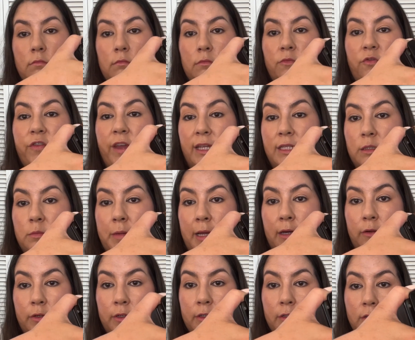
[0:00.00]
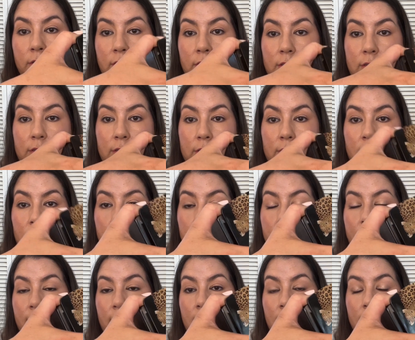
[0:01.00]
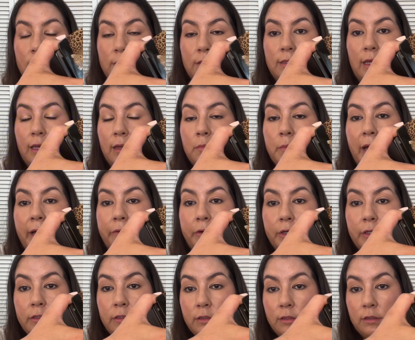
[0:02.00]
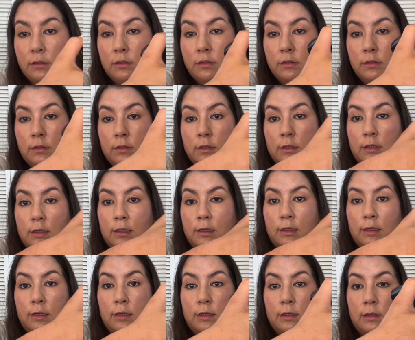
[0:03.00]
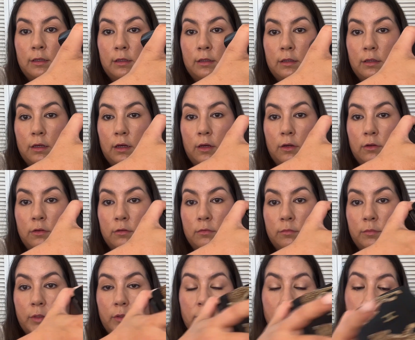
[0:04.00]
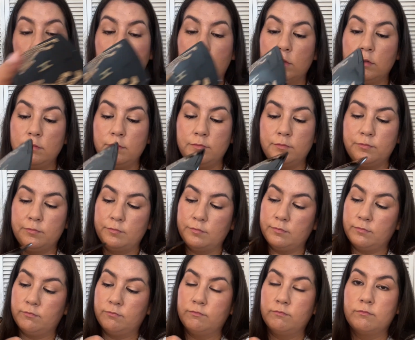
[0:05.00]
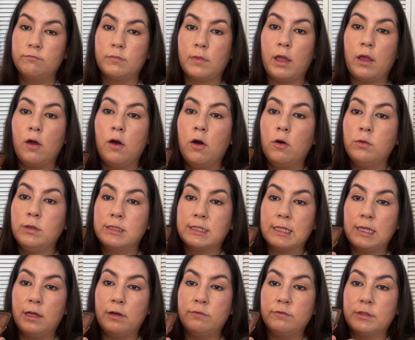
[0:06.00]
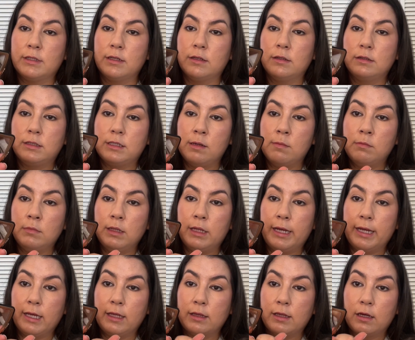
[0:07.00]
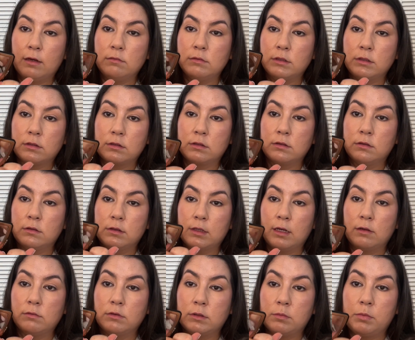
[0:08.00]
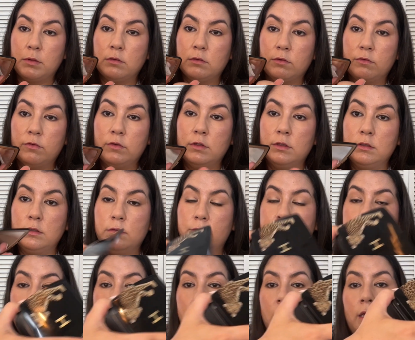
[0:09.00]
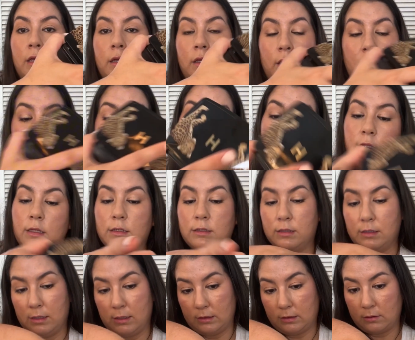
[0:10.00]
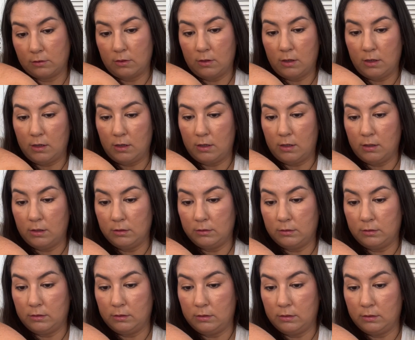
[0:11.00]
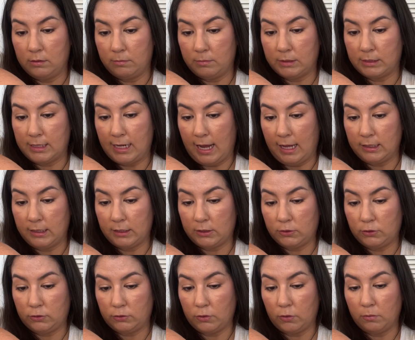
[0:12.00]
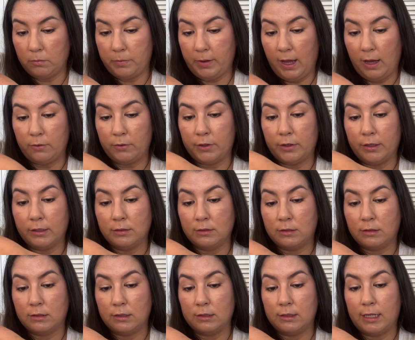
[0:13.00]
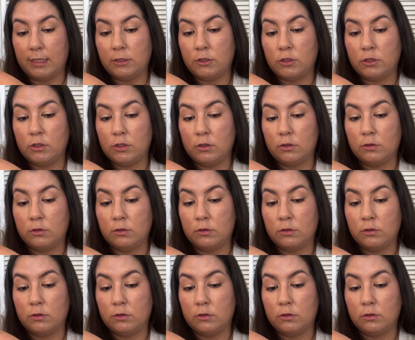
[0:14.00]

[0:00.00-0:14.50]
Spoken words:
face powders, or like setting powders. Oh, beautiful. I always loved Dim Light. That one's beautiful. This is called Metallic Strobe Powder in Celestial